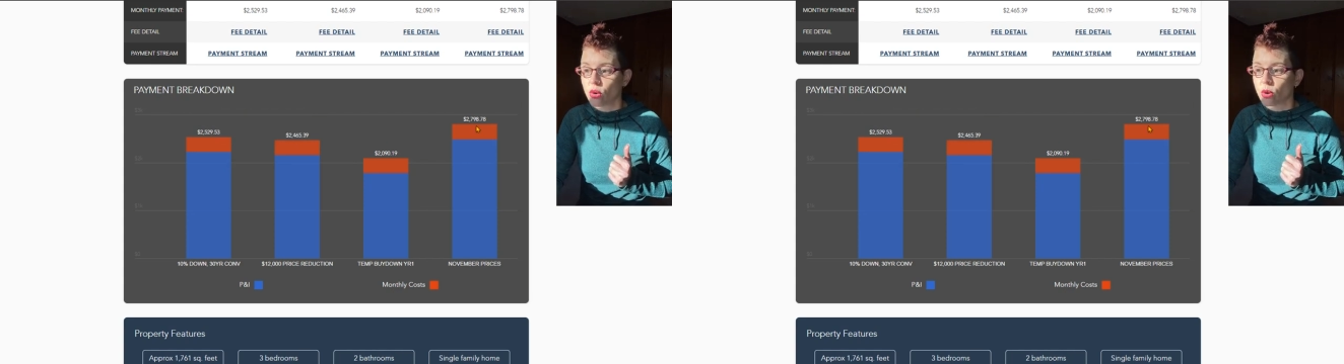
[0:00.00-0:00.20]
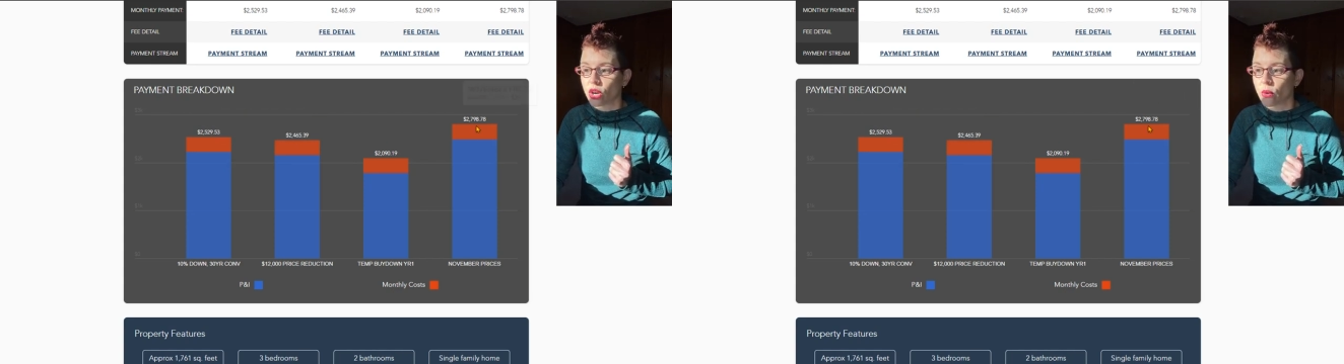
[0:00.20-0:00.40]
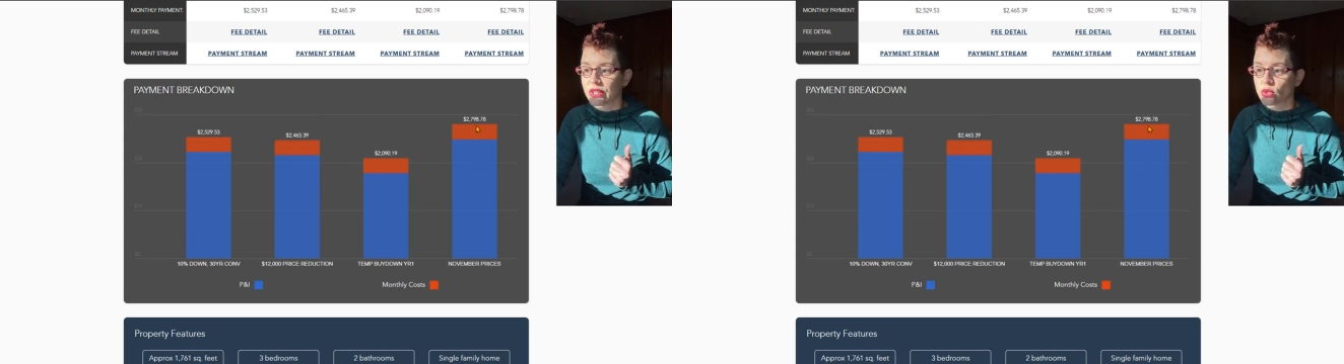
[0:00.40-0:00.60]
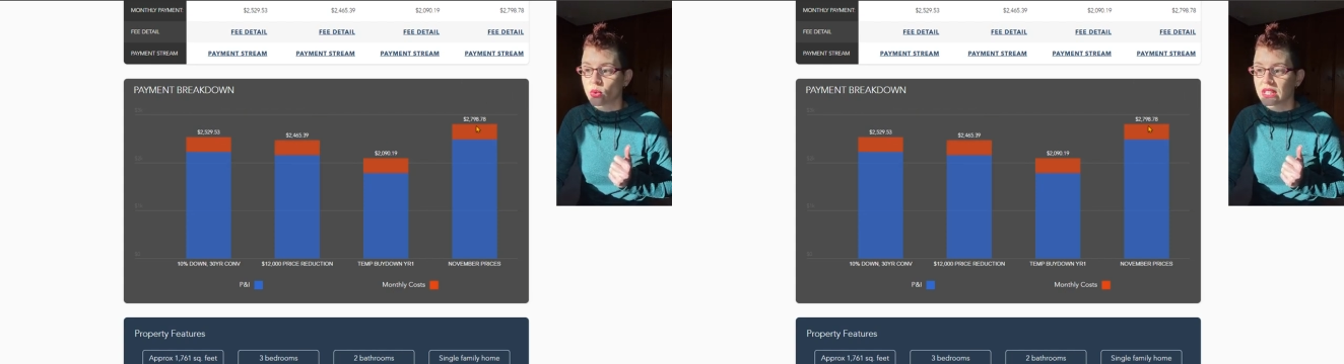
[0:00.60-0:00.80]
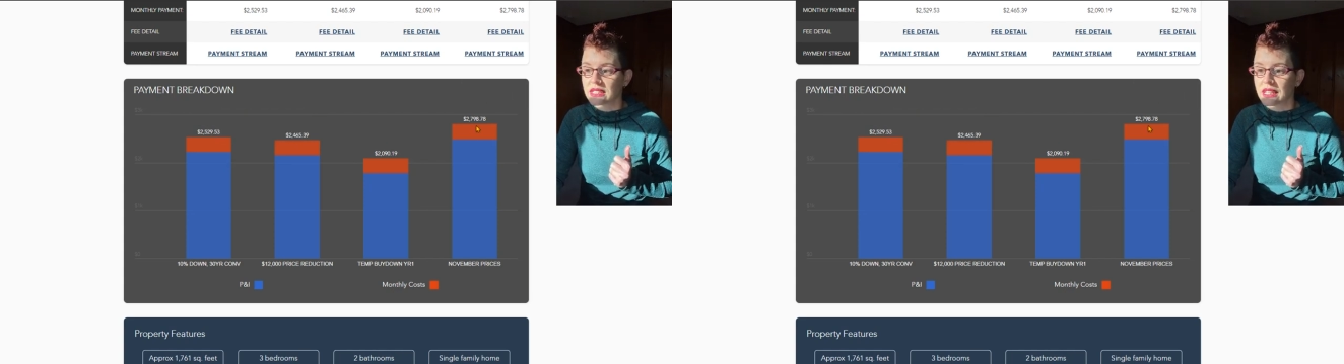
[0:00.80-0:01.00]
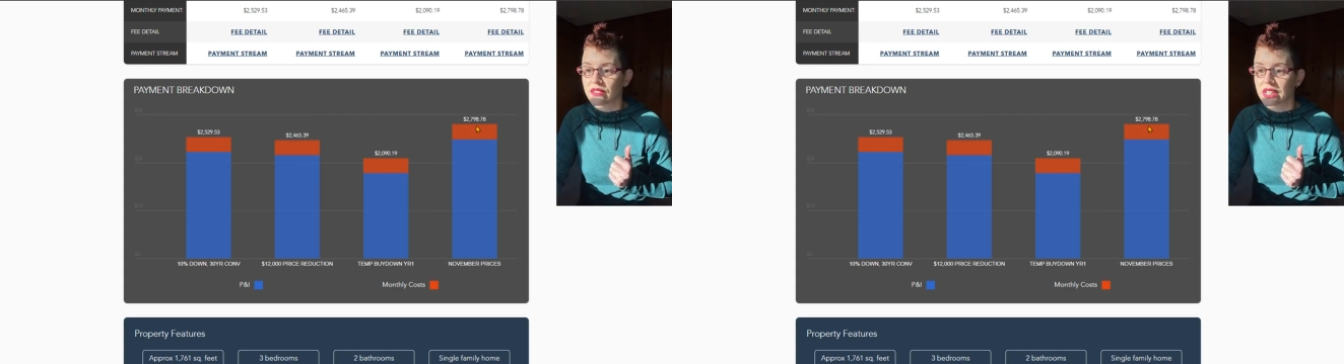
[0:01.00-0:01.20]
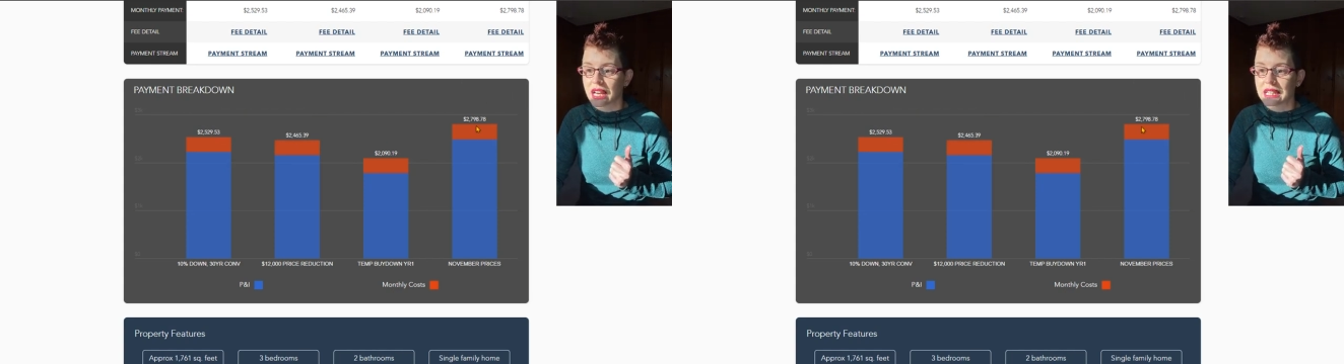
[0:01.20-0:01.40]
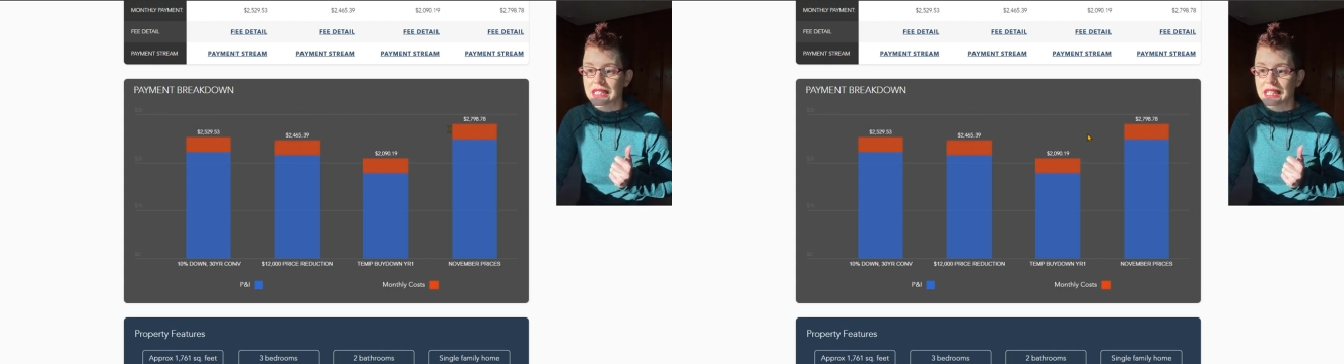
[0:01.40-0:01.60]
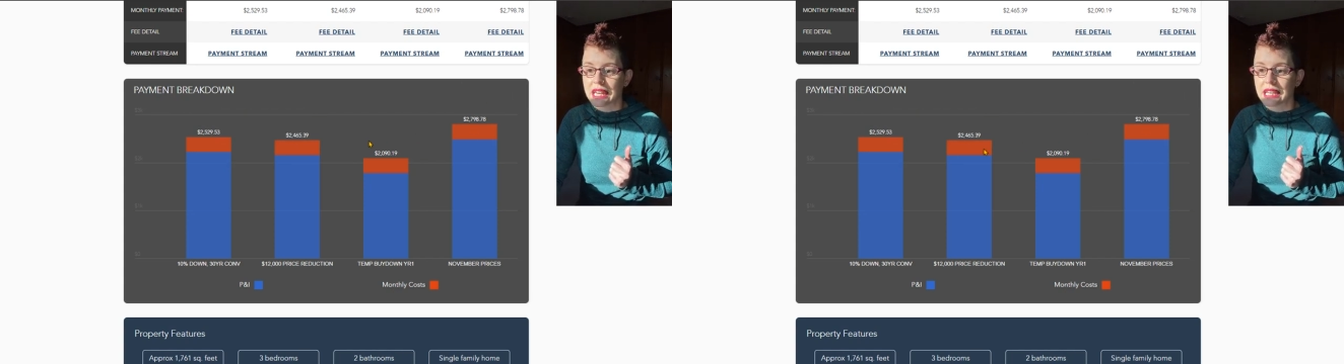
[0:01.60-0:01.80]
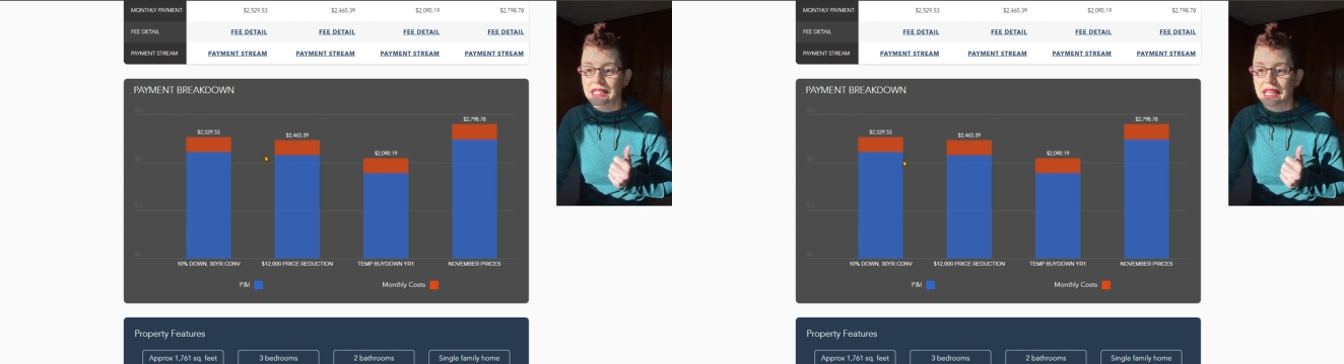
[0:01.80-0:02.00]
We're going
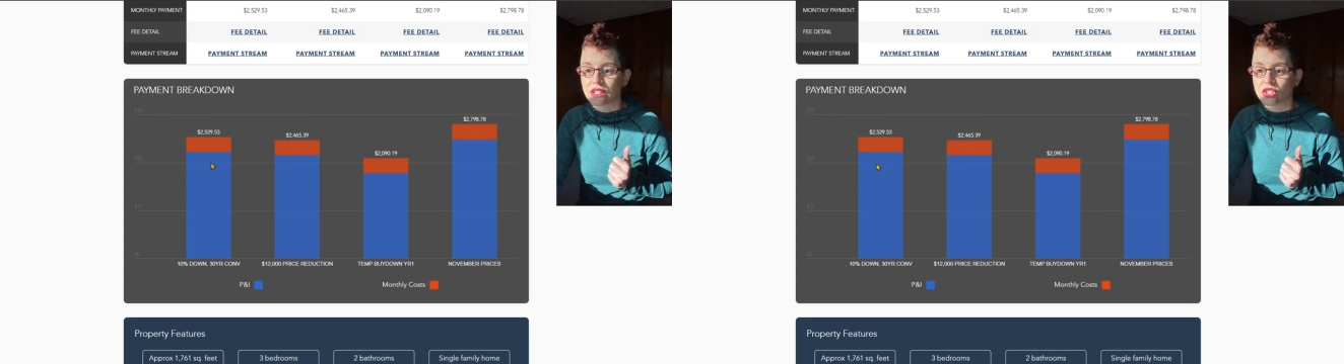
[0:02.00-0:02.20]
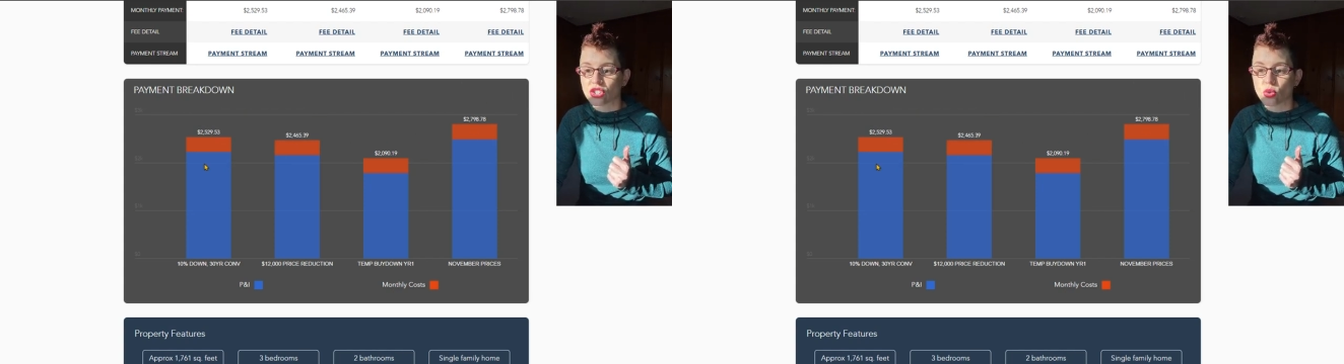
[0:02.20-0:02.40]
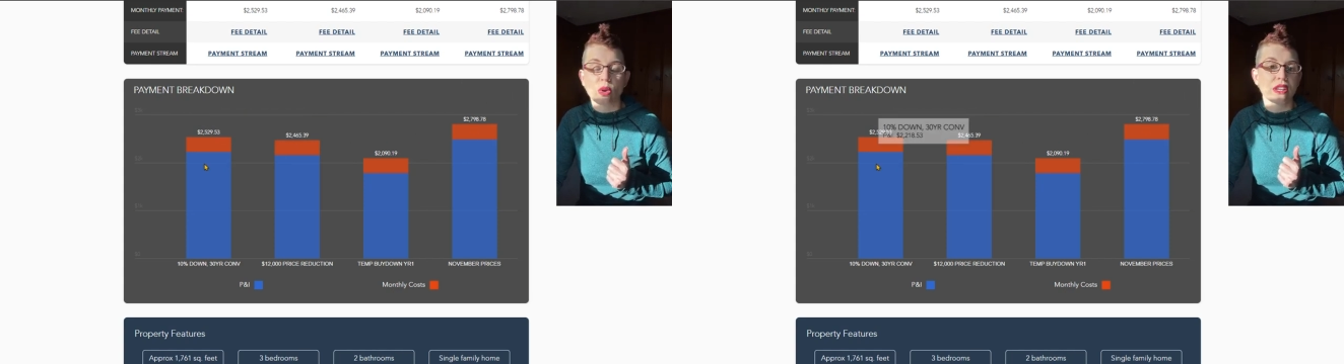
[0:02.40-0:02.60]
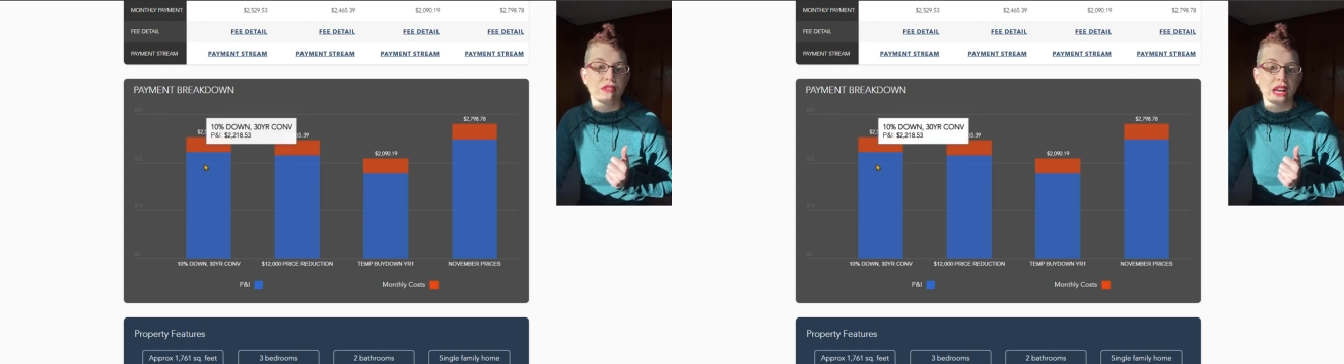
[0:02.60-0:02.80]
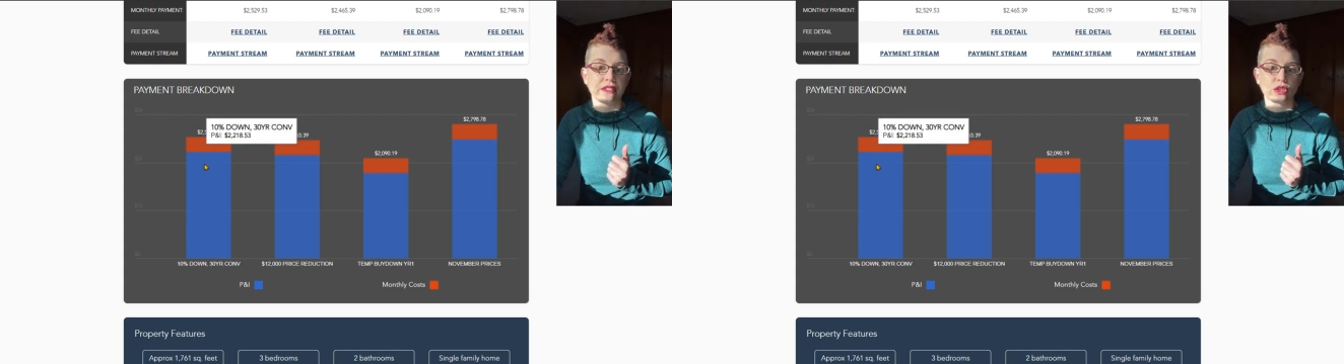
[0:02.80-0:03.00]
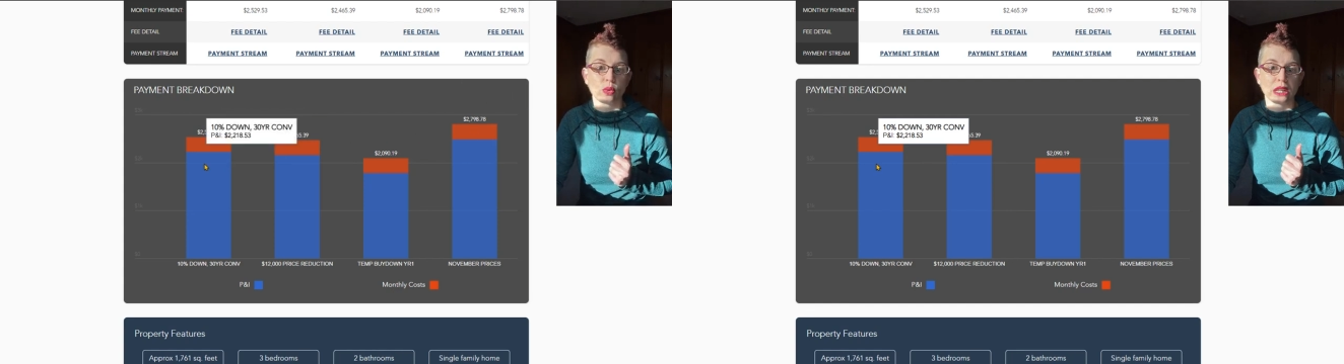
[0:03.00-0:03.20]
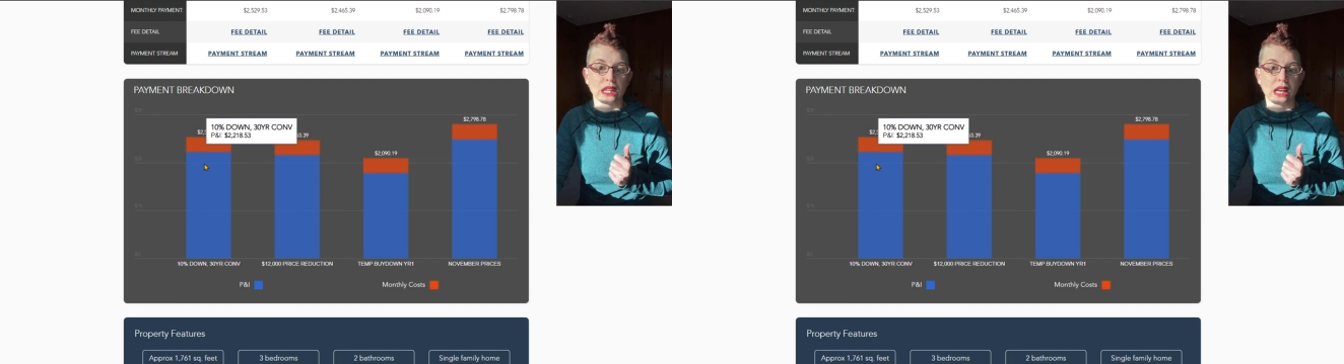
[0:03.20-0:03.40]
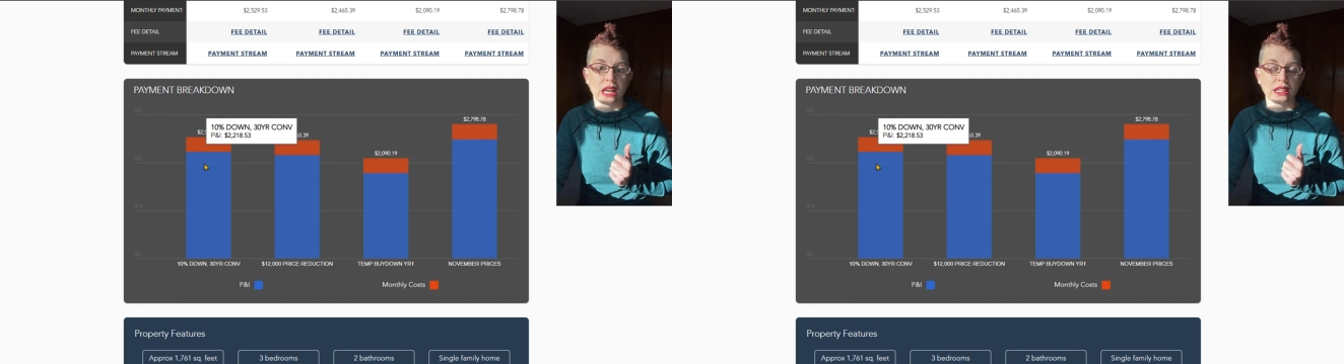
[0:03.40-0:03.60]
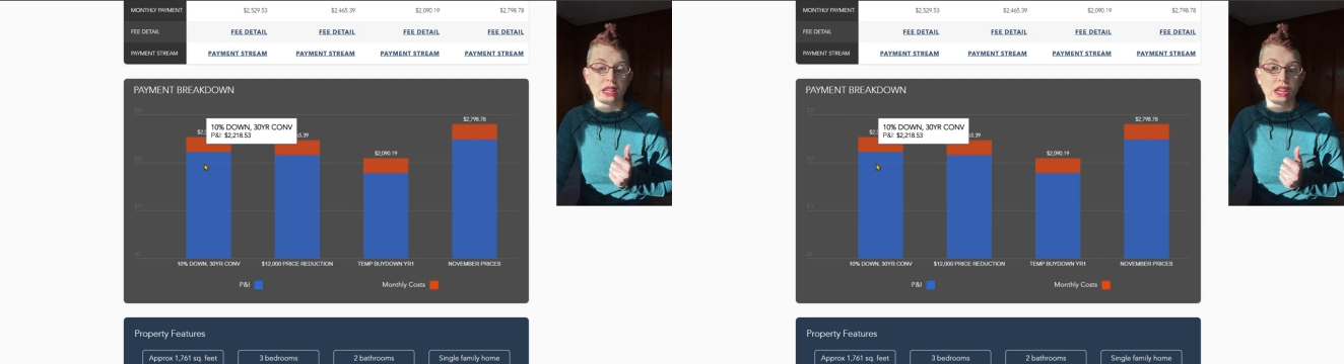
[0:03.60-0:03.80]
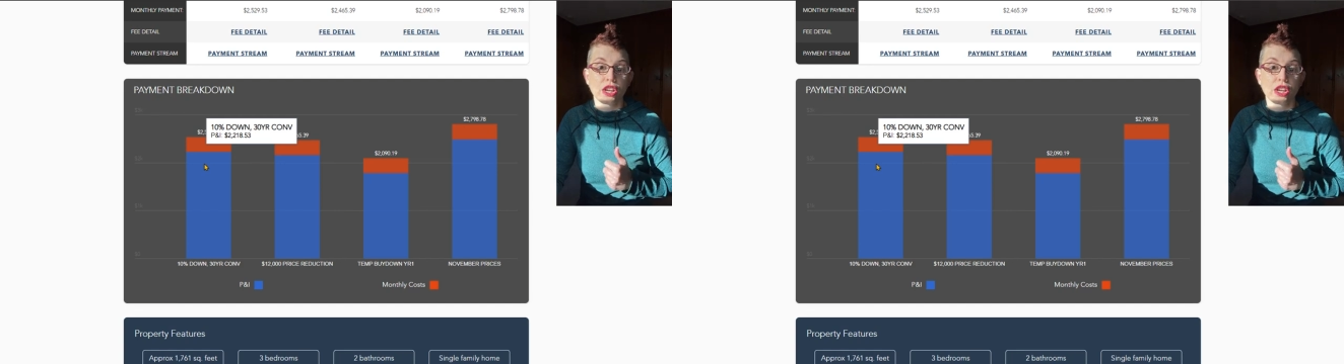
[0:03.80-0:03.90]
27.98 down to 25.29.